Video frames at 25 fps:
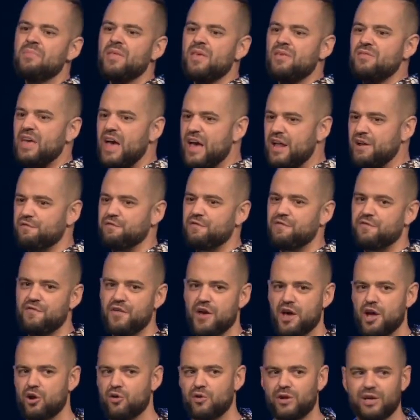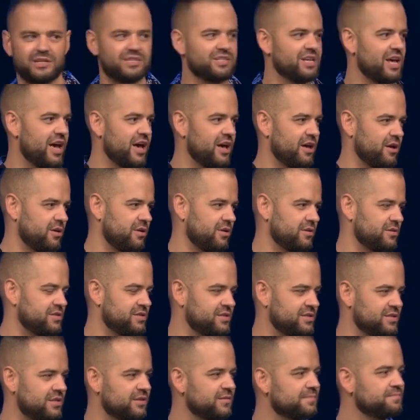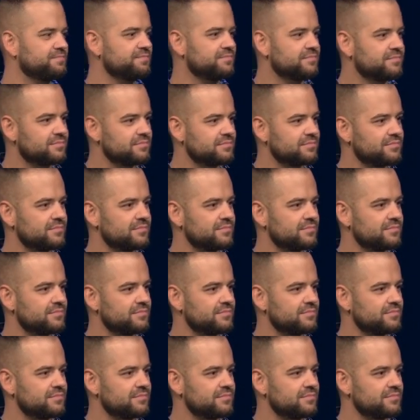than fairy tales."